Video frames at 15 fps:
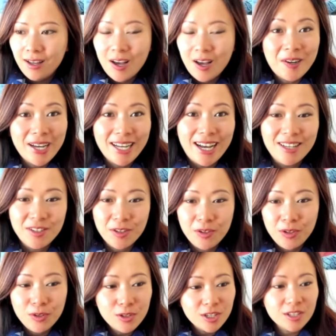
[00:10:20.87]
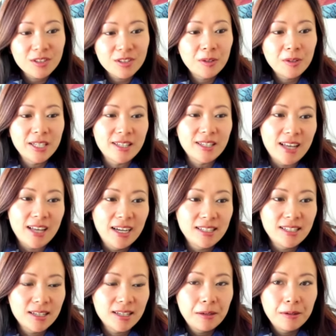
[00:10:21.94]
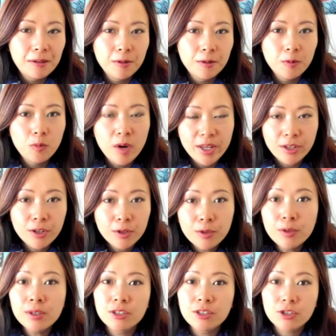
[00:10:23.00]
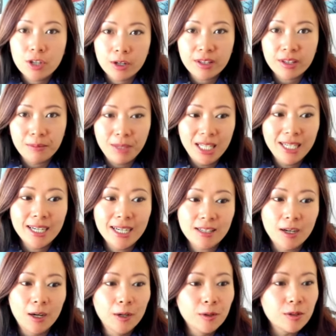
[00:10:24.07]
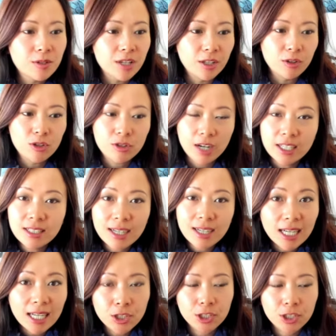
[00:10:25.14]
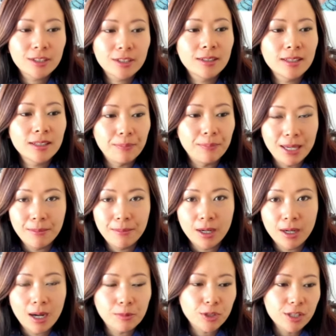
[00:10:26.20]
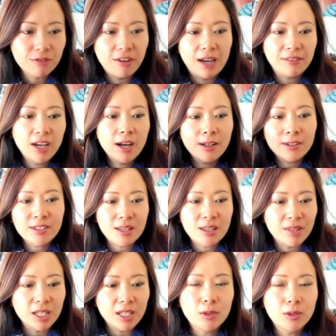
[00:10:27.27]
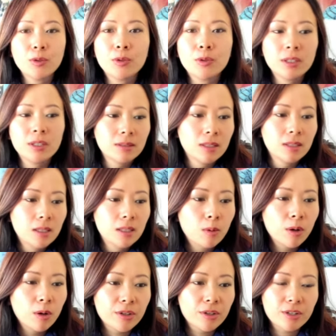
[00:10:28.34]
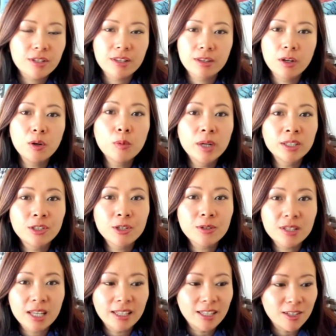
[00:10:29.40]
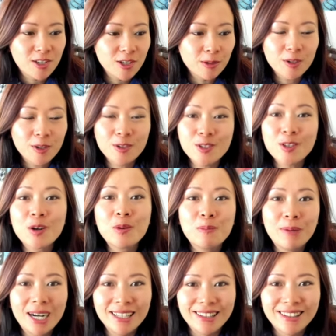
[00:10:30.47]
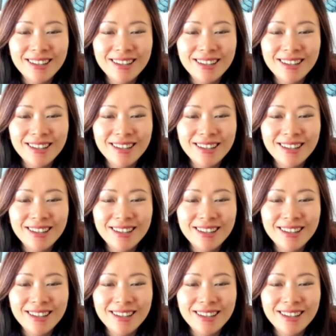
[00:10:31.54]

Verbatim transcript: Okay, guys, you just noticed that when you start the meeting as a host and you try to enter the payment options, $5, something cool, well, there's no one to send it to. There's no button.